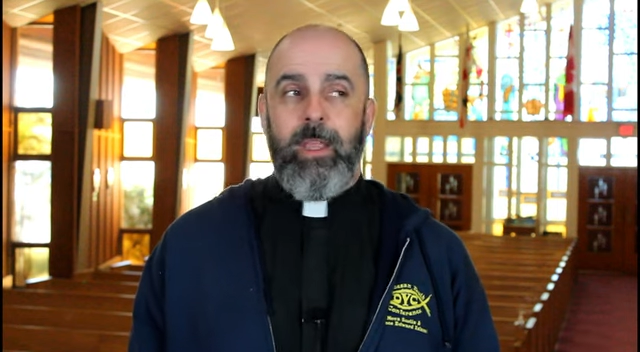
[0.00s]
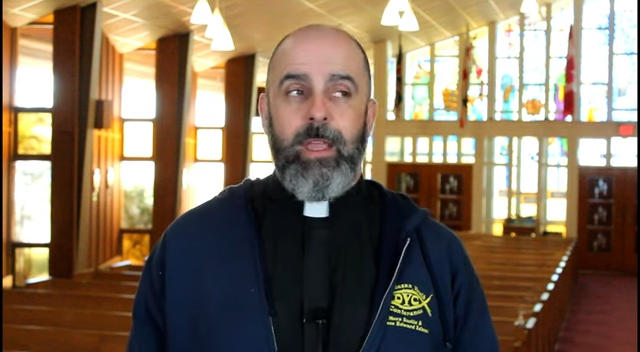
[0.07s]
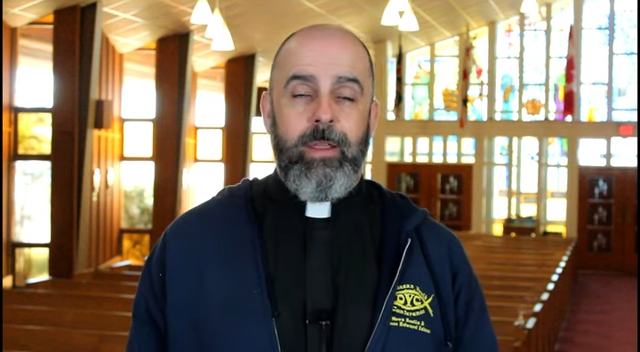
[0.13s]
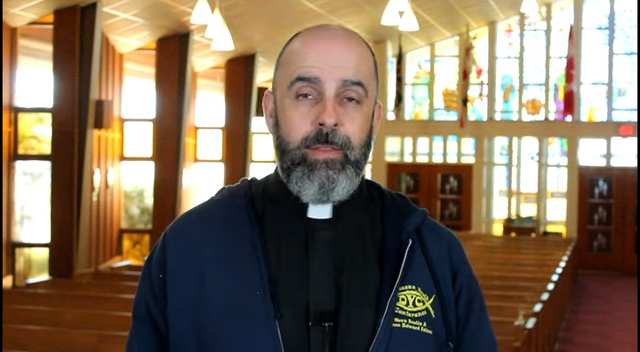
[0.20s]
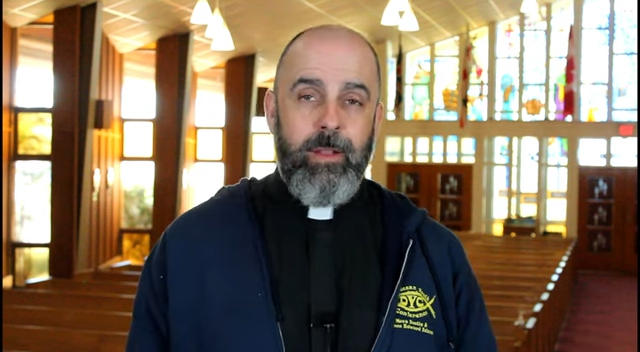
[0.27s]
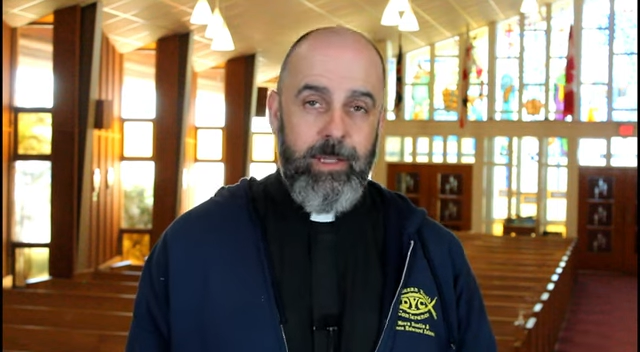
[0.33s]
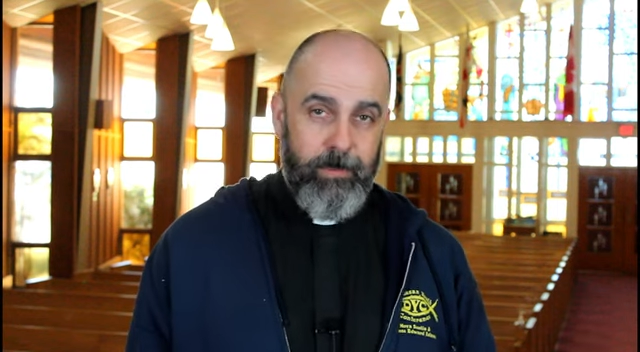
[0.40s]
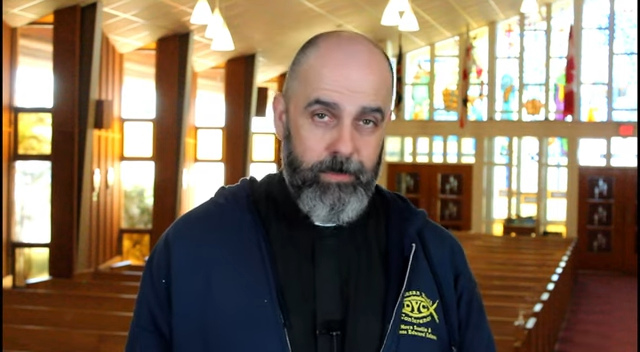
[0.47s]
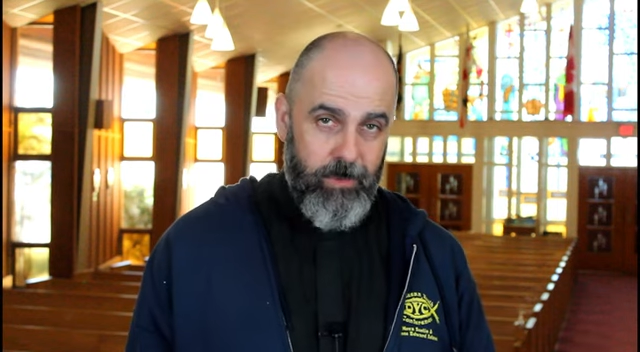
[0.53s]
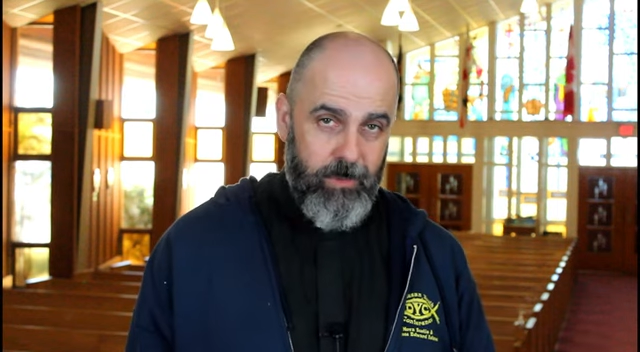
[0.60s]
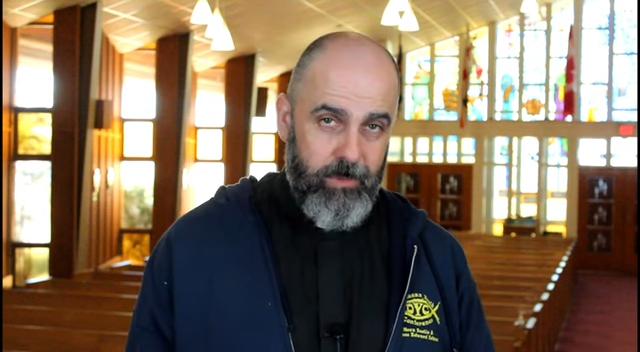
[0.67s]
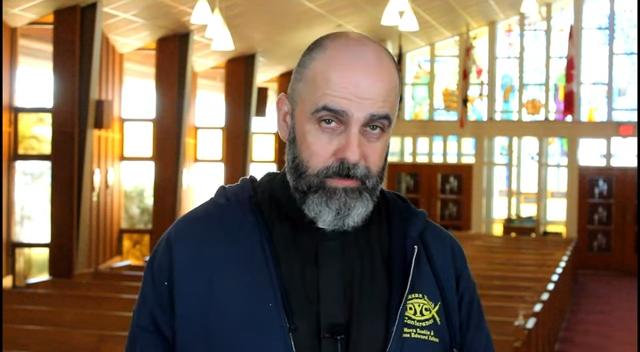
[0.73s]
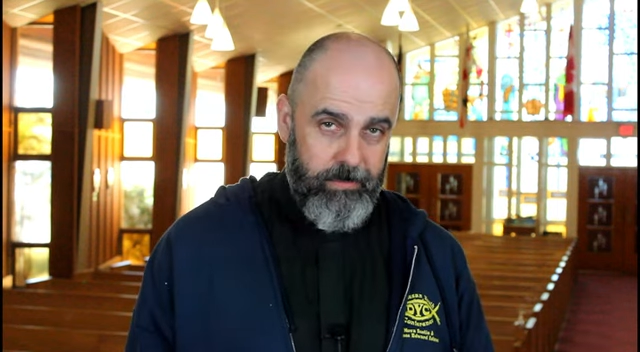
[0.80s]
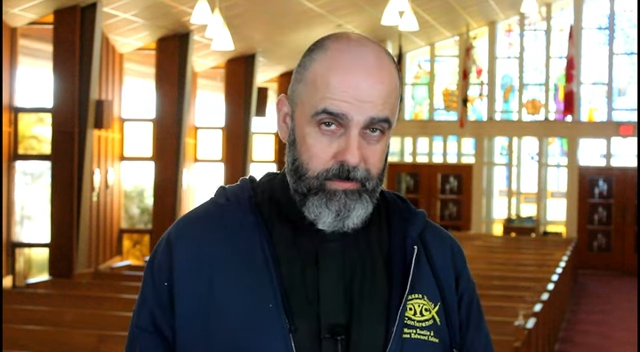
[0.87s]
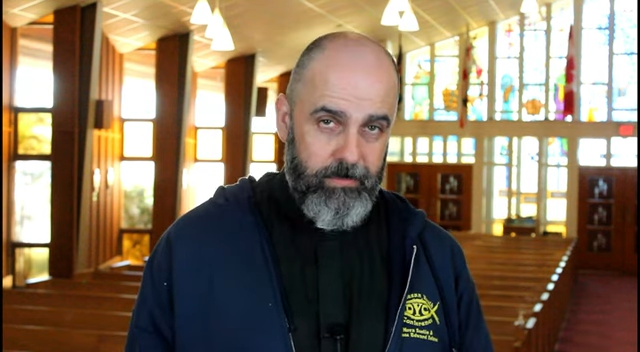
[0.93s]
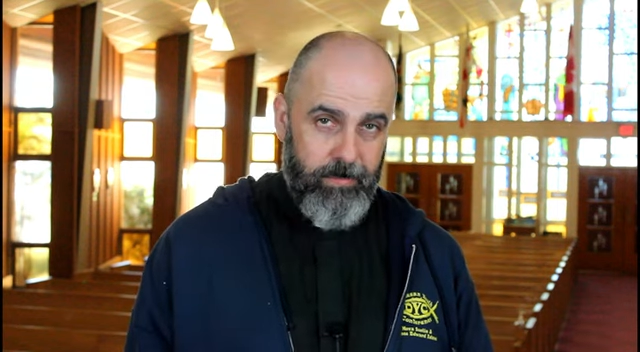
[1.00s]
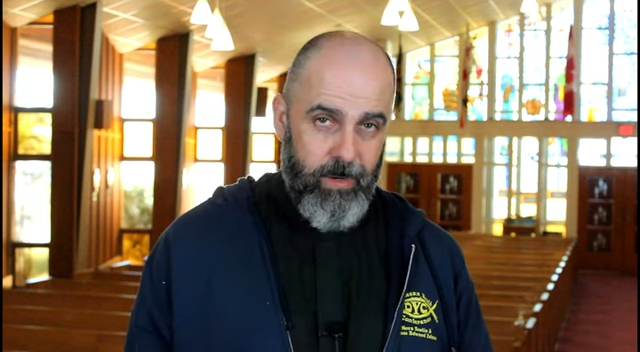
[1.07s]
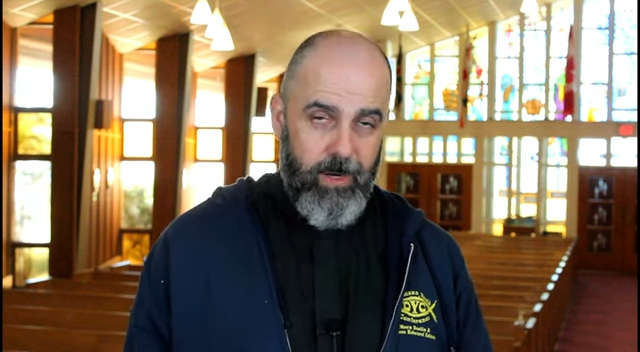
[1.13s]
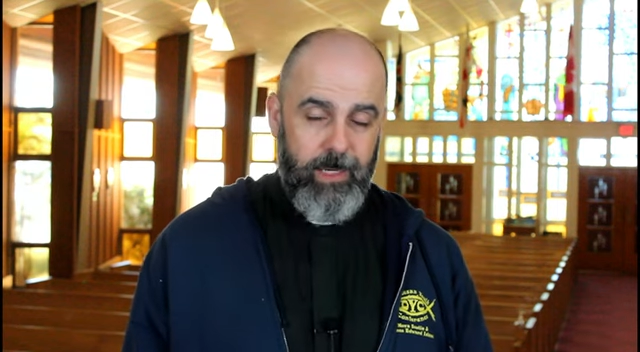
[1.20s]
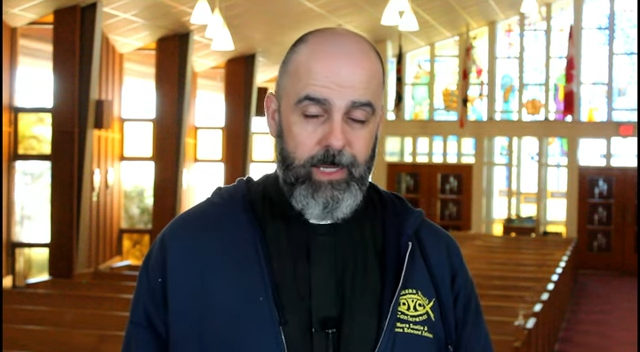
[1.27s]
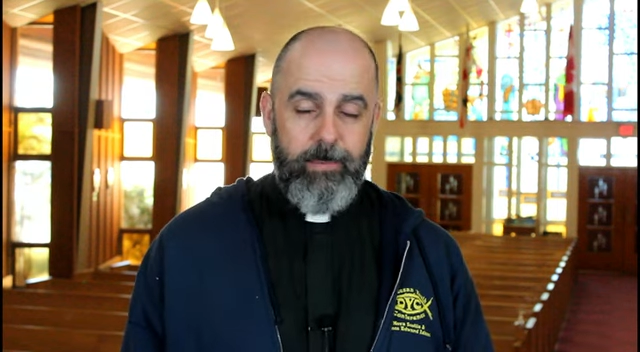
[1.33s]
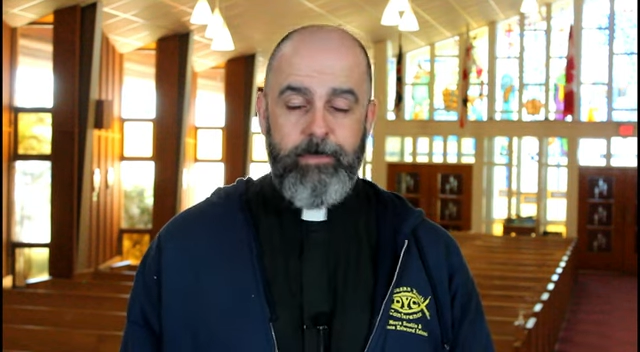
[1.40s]
and the Liberal
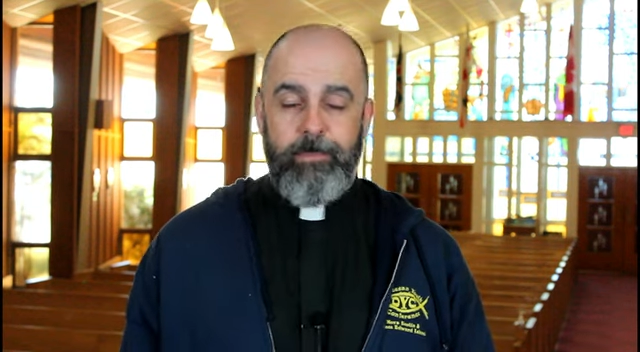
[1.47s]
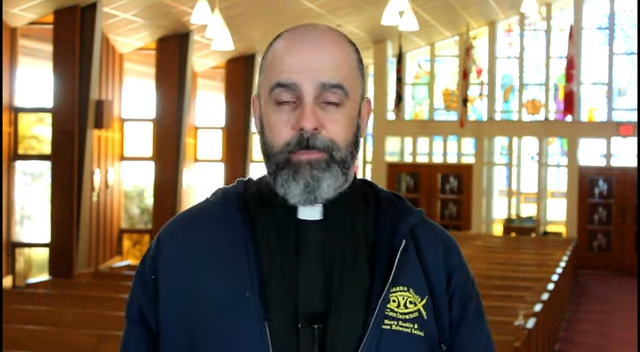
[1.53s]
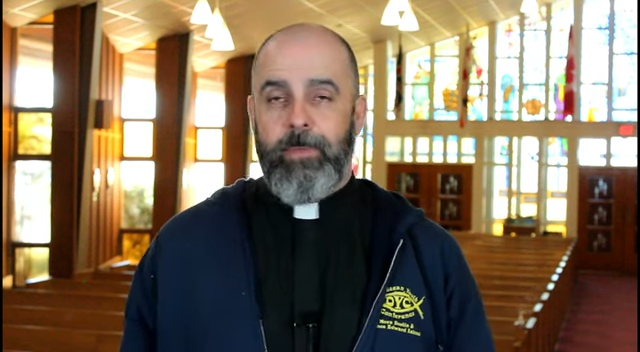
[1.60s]
Party,